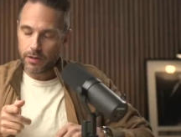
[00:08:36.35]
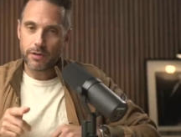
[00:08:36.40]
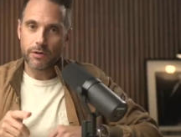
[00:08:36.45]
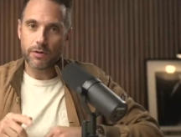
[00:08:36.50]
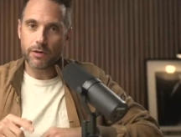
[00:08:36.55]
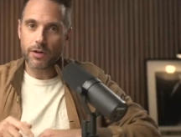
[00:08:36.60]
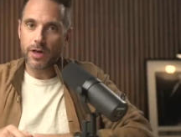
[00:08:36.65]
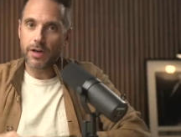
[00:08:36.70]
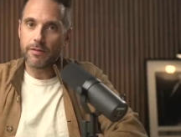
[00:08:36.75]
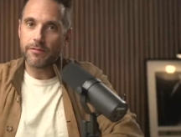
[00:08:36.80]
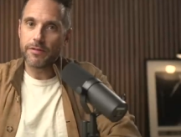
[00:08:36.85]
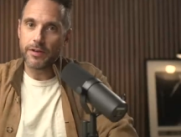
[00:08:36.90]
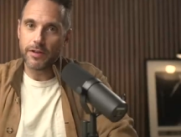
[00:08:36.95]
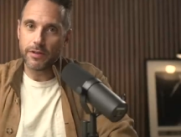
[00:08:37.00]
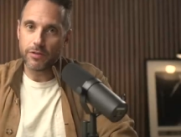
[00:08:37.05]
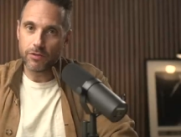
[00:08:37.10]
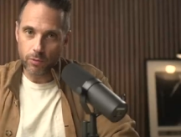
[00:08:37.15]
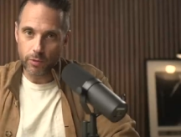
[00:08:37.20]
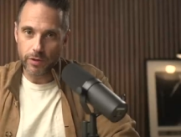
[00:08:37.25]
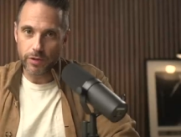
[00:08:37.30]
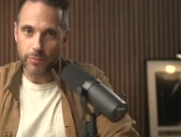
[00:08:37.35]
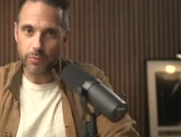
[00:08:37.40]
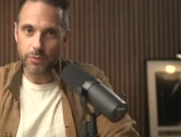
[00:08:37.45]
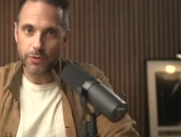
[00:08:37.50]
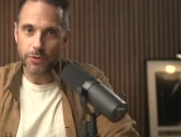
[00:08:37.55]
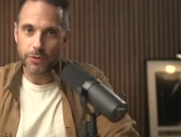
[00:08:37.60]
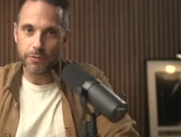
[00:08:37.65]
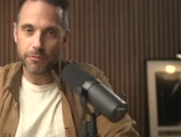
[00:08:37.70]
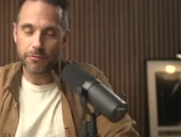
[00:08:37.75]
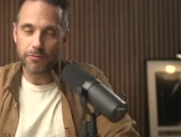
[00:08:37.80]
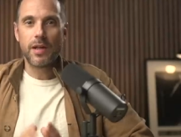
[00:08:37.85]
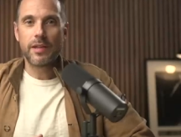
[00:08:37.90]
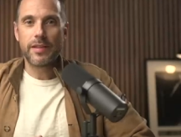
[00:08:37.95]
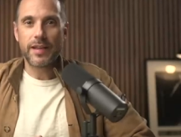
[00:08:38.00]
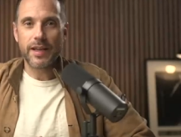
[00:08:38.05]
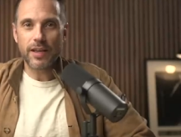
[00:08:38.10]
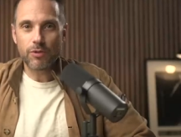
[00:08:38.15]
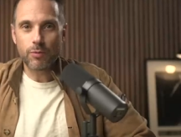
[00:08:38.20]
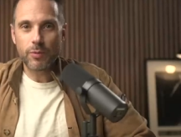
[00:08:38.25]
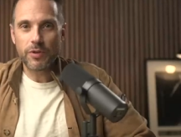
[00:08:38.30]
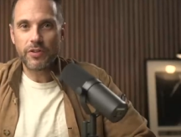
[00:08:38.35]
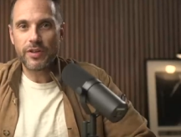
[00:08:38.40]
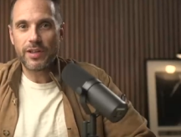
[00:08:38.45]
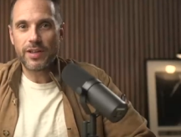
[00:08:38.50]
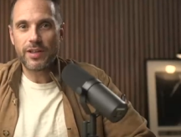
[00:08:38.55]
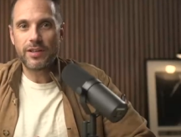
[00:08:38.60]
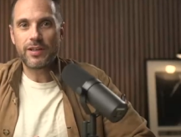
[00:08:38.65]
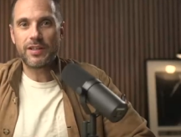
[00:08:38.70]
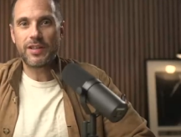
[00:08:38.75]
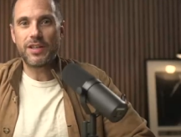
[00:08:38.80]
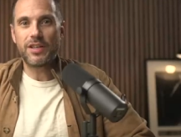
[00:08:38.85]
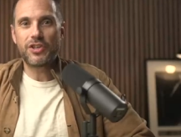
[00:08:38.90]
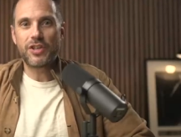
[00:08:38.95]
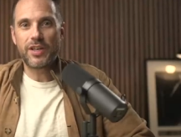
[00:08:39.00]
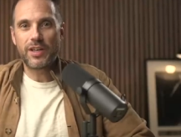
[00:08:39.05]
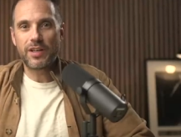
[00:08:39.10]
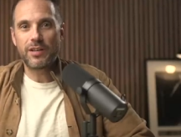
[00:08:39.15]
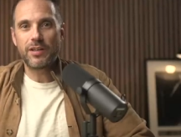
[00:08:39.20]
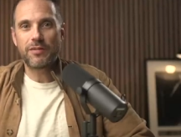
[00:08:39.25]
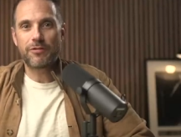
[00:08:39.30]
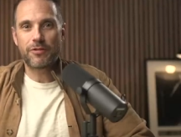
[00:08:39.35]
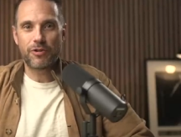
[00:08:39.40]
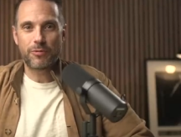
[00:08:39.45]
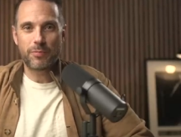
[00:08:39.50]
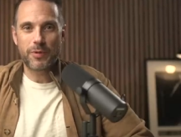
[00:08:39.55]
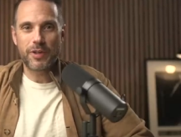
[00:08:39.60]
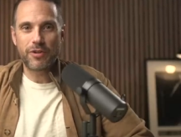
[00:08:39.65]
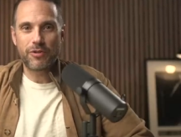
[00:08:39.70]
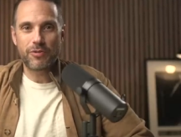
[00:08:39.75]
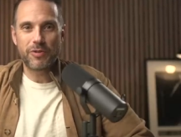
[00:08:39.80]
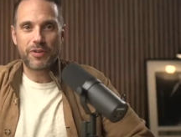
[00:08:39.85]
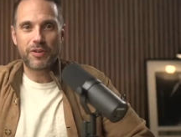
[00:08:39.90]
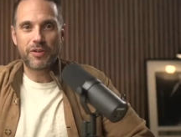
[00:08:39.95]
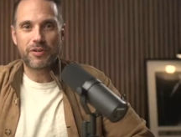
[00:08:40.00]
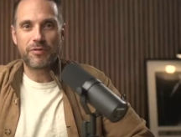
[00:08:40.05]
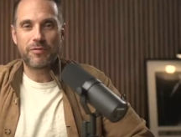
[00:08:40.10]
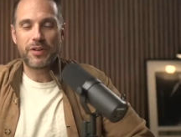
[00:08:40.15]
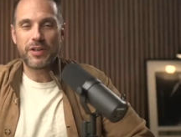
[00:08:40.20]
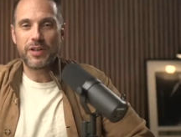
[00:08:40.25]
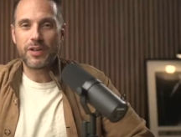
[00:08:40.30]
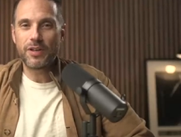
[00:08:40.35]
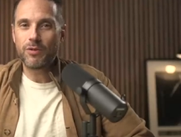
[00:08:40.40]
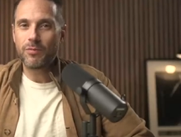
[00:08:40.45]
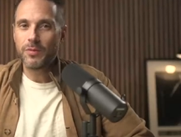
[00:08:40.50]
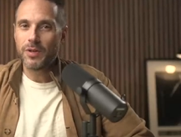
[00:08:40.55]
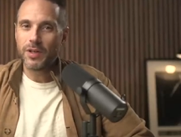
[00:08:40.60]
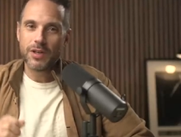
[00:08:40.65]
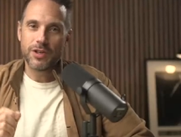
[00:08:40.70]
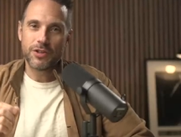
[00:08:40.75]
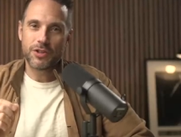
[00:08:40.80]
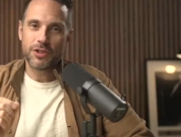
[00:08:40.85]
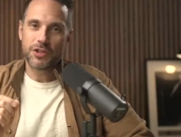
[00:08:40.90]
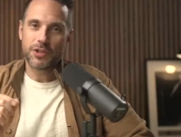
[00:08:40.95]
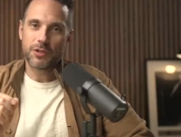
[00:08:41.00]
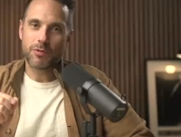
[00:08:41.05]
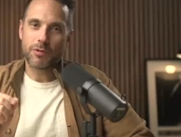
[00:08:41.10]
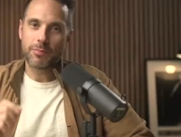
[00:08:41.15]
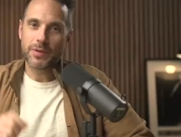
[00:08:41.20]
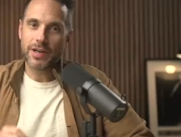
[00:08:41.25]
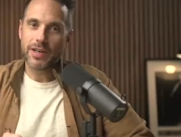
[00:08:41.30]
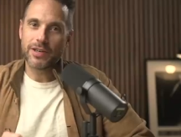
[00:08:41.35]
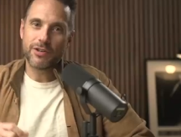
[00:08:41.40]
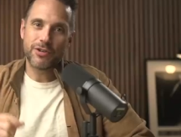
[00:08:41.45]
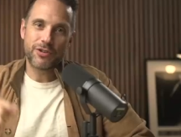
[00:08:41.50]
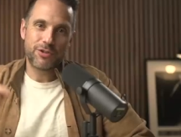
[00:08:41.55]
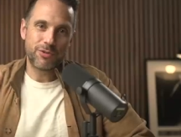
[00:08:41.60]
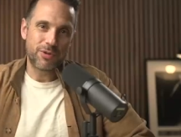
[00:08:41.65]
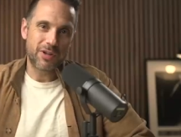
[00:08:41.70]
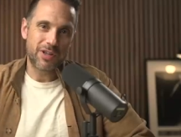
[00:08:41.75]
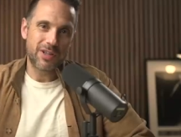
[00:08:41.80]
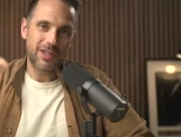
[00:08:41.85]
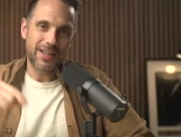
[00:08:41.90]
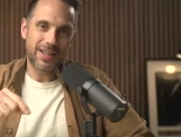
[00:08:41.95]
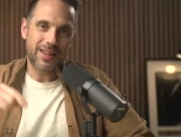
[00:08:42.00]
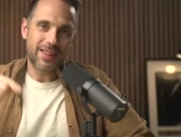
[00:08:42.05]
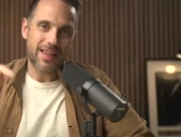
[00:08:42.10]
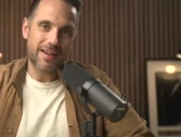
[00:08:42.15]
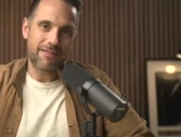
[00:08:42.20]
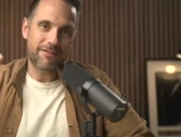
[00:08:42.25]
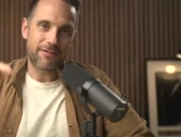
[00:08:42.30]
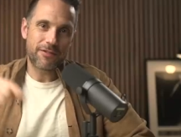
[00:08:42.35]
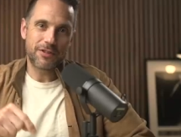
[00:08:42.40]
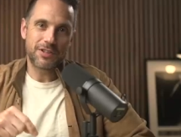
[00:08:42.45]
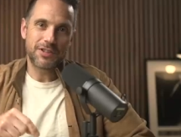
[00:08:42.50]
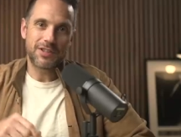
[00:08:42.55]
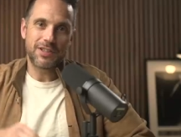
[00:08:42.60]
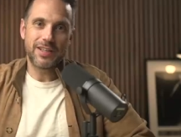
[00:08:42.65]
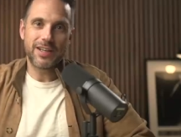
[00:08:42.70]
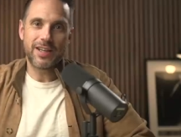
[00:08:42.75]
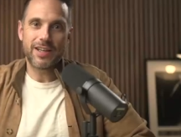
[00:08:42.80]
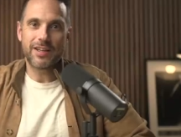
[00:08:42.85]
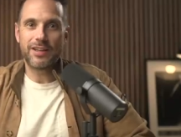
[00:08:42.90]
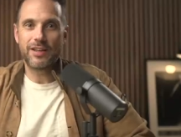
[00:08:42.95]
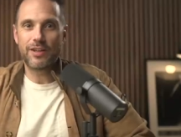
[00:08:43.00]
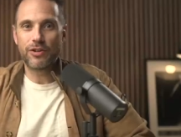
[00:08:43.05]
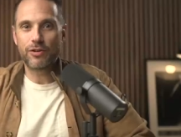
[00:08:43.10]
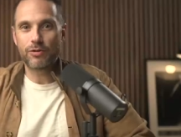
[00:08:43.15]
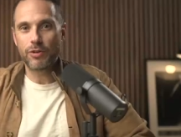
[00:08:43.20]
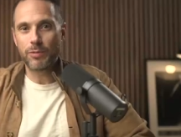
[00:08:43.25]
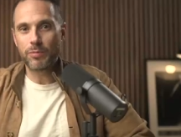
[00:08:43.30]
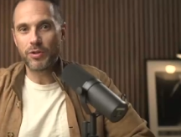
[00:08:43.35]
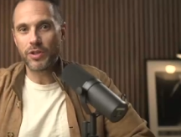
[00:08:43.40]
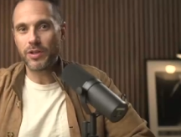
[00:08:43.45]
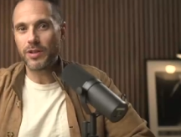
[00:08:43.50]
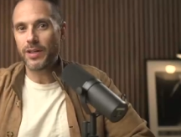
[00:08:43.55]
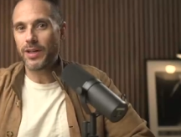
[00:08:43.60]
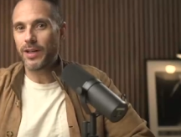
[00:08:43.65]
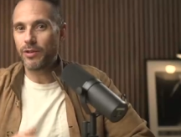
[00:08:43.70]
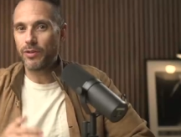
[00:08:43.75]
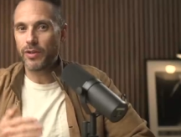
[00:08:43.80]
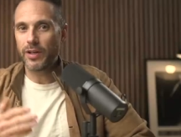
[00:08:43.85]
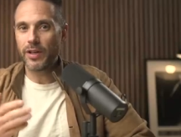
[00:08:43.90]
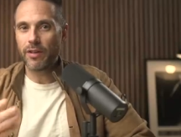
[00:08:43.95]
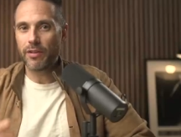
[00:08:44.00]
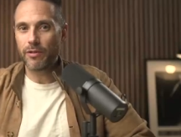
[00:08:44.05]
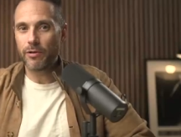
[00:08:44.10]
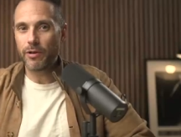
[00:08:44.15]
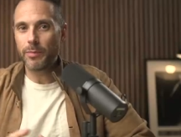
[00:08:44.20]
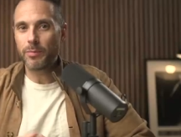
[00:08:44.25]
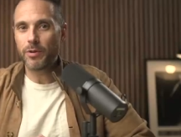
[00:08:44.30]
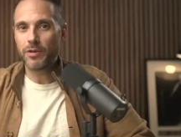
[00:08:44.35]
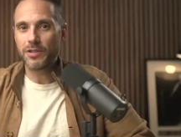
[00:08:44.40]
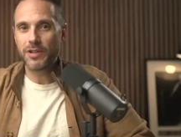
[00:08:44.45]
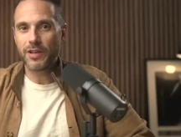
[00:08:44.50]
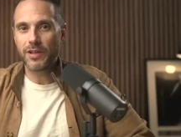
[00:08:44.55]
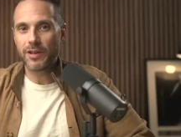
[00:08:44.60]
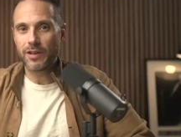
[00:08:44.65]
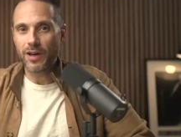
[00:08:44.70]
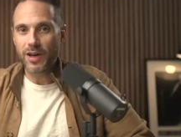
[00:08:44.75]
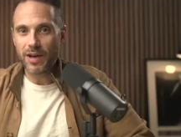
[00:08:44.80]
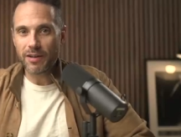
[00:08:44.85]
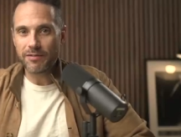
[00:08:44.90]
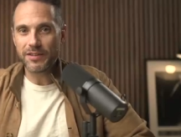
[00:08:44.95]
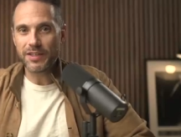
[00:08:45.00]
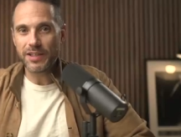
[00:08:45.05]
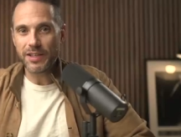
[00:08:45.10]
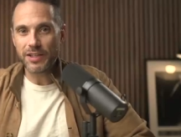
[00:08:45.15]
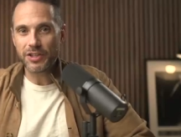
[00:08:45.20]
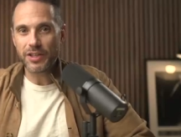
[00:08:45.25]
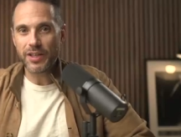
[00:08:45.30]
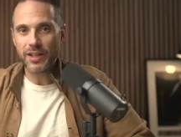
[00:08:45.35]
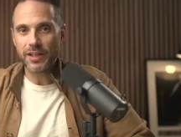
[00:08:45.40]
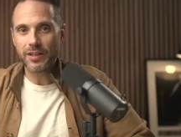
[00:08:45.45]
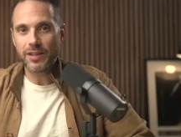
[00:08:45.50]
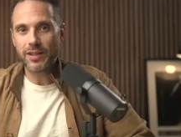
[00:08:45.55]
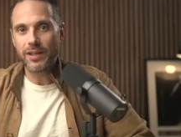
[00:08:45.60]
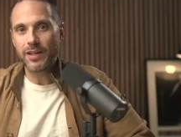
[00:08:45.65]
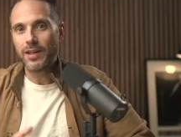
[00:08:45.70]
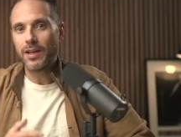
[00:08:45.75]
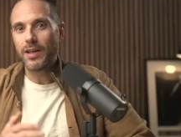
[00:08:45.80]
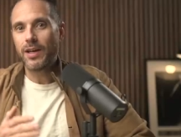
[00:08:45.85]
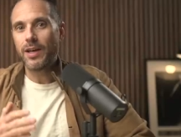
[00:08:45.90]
your confidence will improve. Thanks once again to Tiege Hanley for sponsoring this video. Just a reminder to click that first link in the description and you'll get 30% off Tiege Hanley,